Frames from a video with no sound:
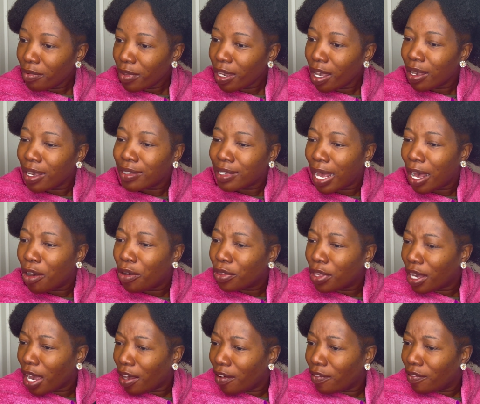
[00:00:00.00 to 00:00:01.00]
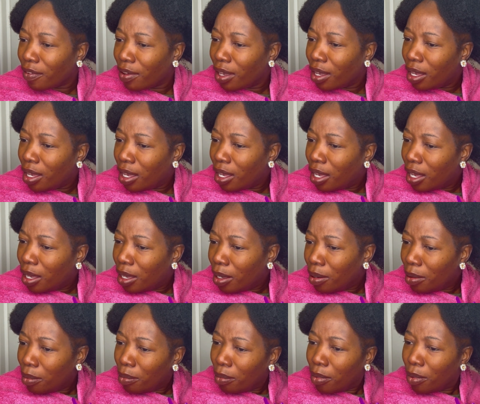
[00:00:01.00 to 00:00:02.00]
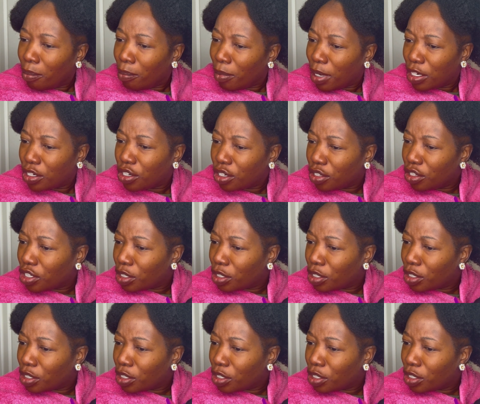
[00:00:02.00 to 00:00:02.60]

Because I don't think I've mentioned